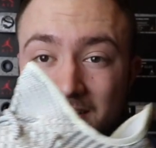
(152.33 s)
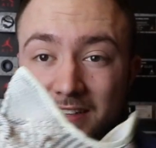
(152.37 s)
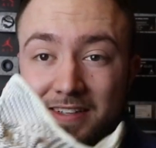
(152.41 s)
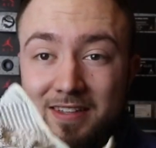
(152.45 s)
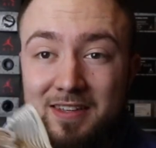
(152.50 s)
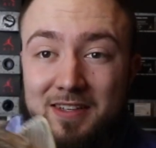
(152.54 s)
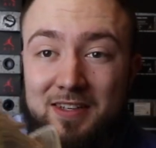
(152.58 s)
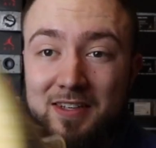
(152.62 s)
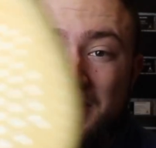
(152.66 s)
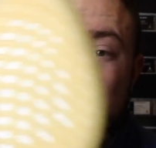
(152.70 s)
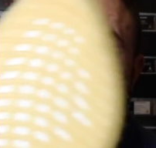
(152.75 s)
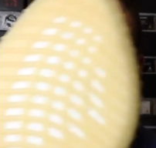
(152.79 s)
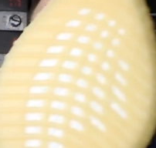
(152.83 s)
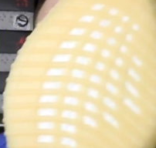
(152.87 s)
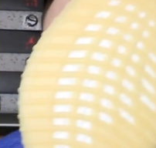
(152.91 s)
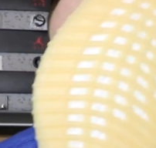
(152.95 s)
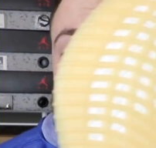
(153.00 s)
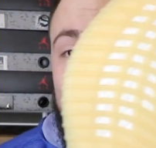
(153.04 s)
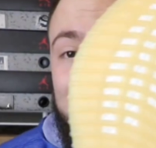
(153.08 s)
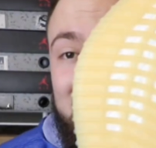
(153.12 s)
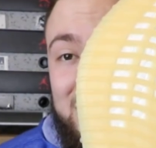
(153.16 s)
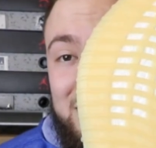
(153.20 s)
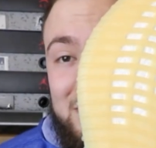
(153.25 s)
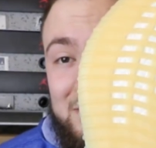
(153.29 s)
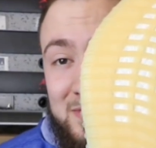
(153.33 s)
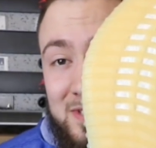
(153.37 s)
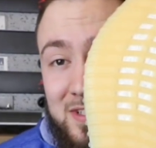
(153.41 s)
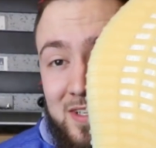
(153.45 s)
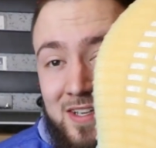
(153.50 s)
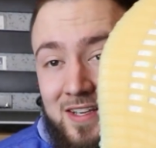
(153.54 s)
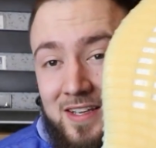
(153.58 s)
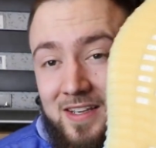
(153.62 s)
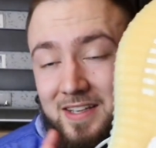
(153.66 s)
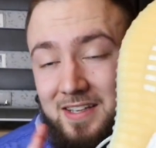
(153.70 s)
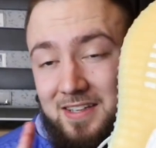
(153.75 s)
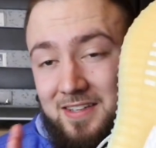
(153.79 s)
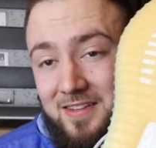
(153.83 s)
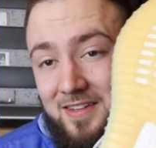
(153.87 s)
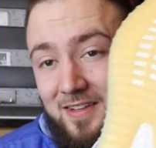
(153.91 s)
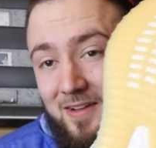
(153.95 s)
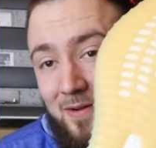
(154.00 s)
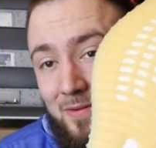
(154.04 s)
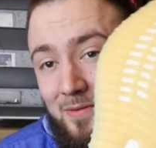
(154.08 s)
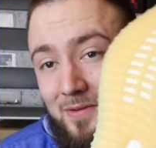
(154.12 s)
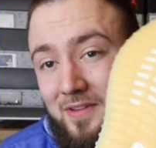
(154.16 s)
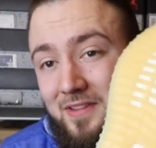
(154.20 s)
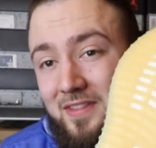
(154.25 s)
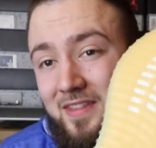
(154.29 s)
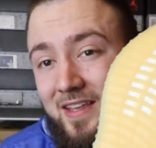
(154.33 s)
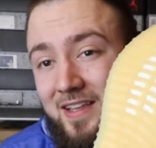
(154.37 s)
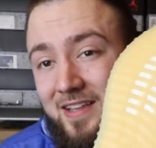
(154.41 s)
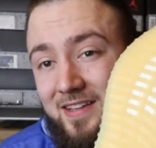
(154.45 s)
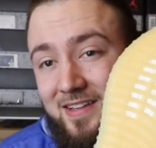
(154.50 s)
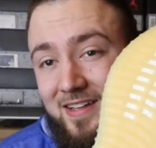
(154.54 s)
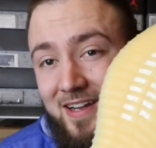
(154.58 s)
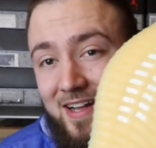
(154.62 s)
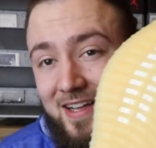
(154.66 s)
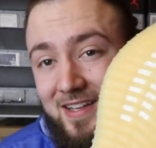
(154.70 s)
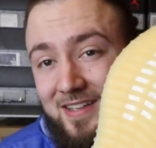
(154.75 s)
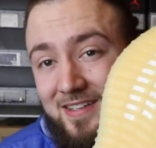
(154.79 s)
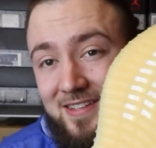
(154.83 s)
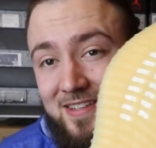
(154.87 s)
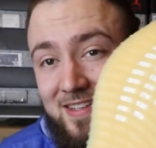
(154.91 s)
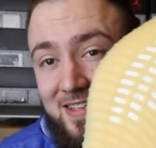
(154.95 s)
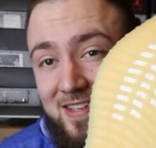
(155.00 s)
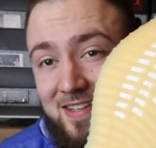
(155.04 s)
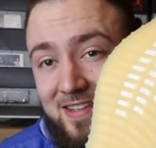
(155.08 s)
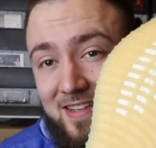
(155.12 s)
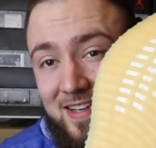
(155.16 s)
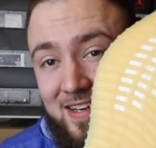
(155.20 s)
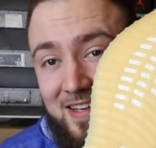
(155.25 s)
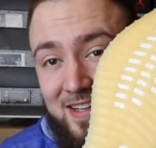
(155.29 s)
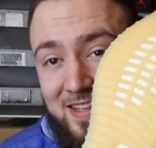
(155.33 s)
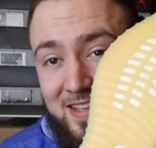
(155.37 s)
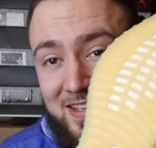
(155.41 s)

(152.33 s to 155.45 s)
Like, the gum bottoms is the only thing that I see that